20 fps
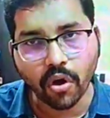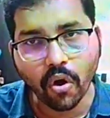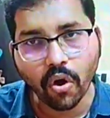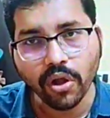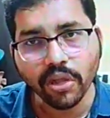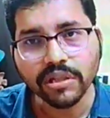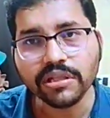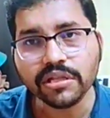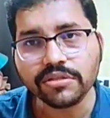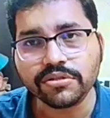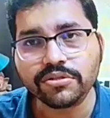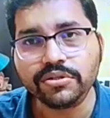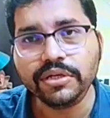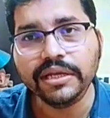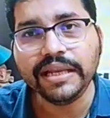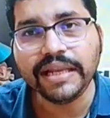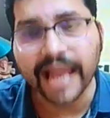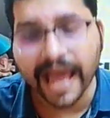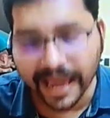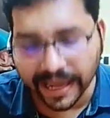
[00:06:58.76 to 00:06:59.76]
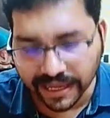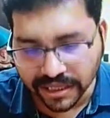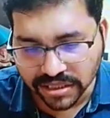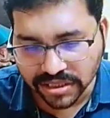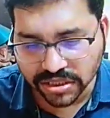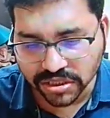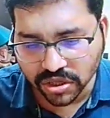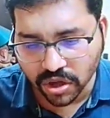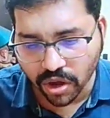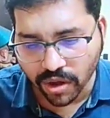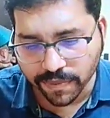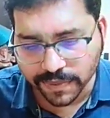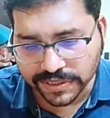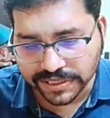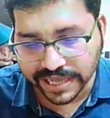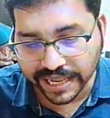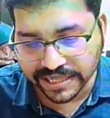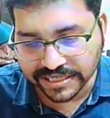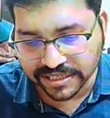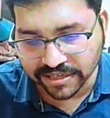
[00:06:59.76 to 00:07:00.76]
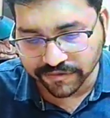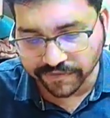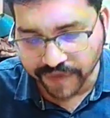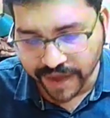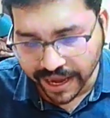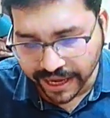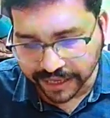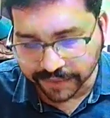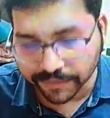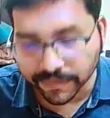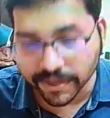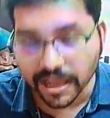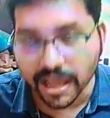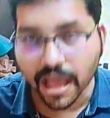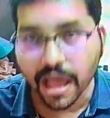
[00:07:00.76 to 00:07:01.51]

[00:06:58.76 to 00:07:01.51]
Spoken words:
all the three lines of stanza 5.